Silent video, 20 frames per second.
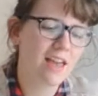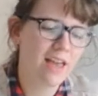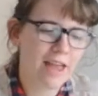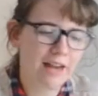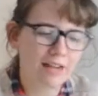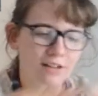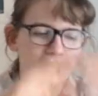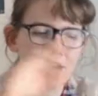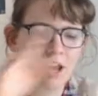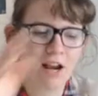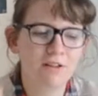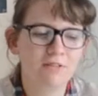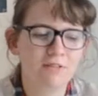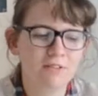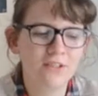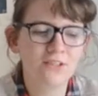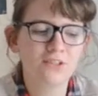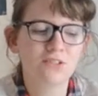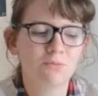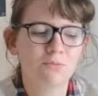and kind of
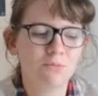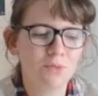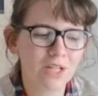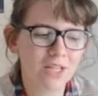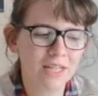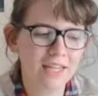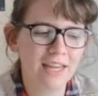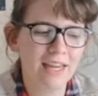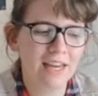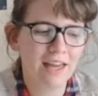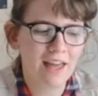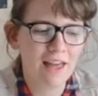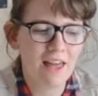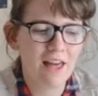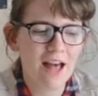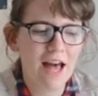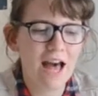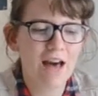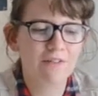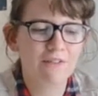they just really
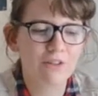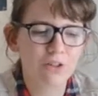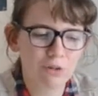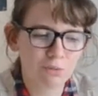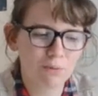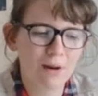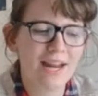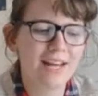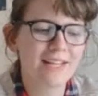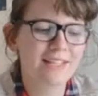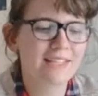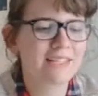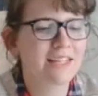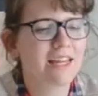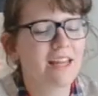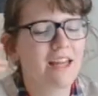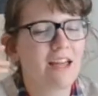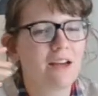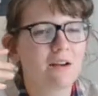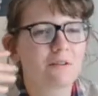have a great
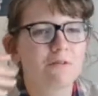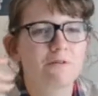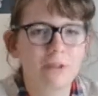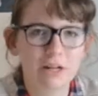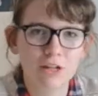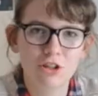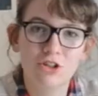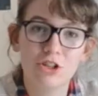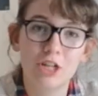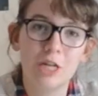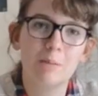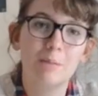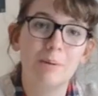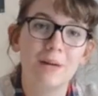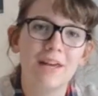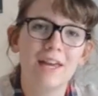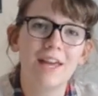friendship,